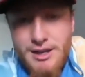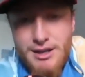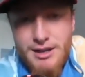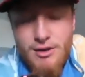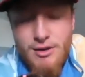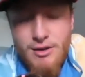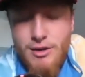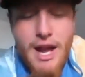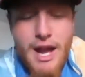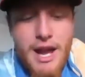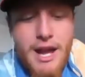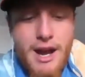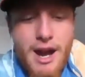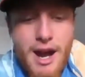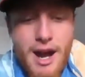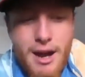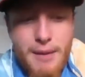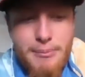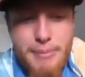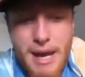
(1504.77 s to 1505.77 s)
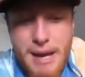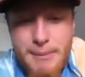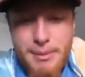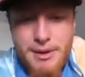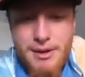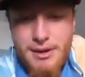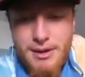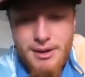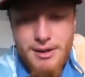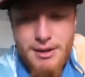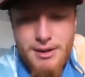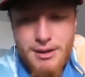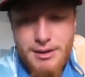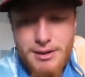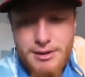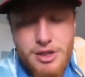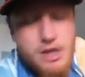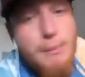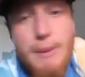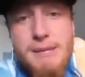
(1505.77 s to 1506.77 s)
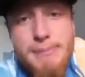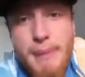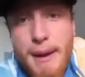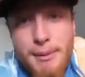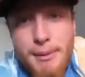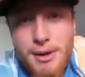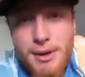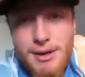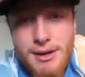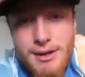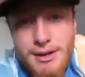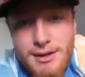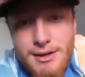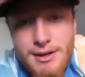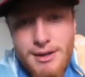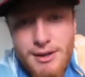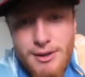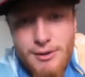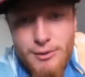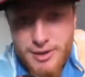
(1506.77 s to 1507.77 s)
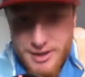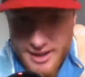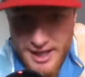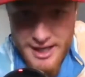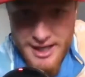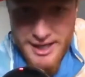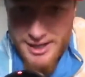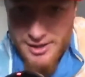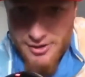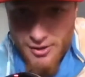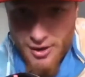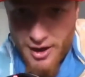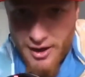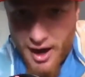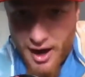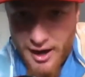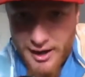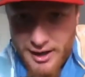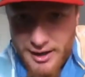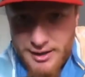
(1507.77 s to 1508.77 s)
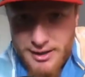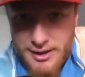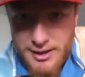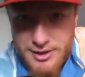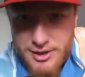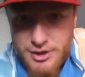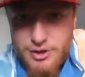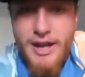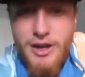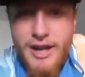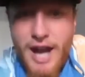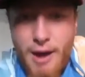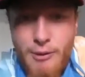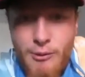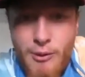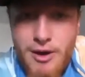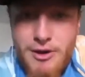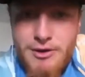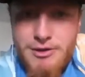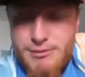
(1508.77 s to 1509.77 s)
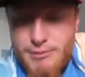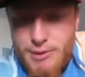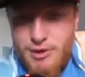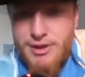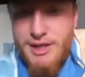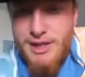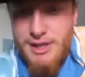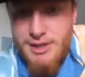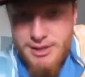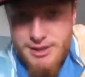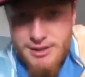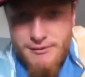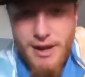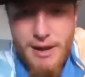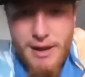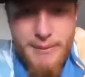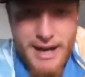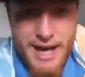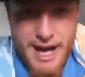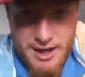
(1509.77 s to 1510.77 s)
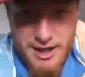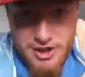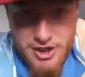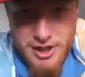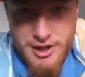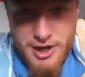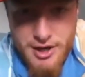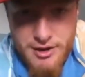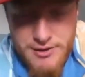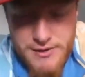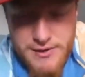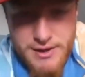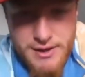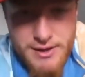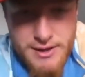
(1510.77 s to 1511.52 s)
or a just a piece of paper with titties drawn on it to look at while you smoke these flaming hot Cheetos.